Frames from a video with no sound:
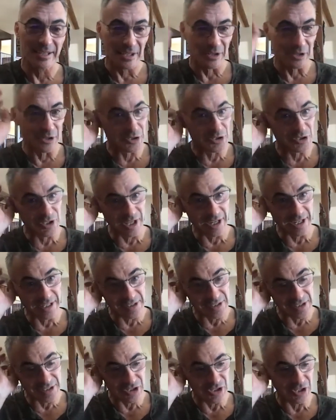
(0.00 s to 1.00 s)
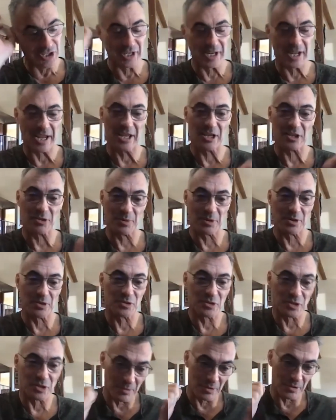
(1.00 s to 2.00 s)
There's slight CG enhancement on
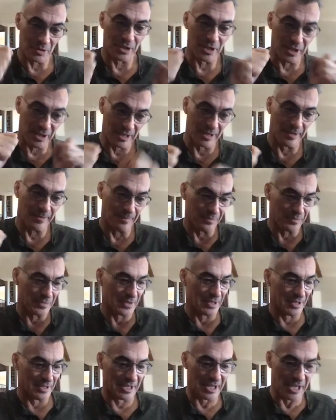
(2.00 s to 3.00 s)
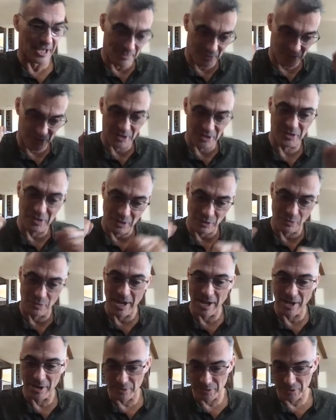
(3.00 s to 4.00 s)
some of the the M60
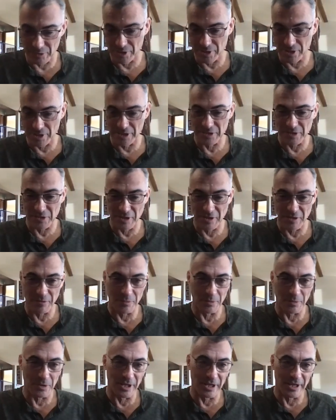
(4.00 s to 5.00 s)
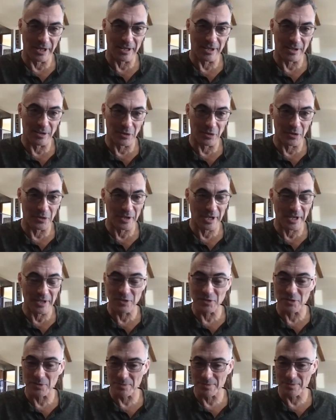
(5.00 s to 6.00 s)
rounds and all that stuff, but like the,
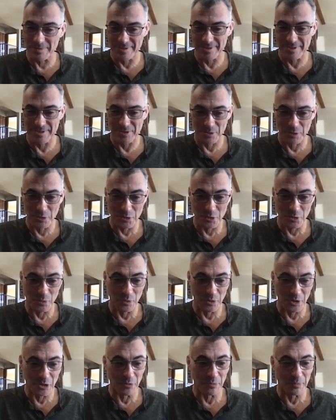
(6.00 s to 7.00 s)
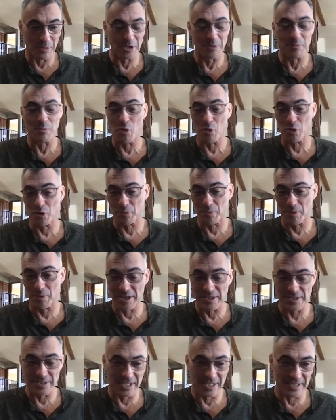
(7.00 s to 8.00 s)
that's those are real big mortar
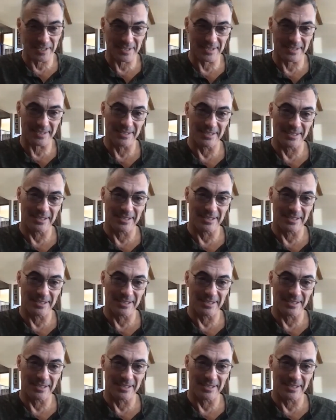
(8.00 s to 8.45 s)
blasts. That's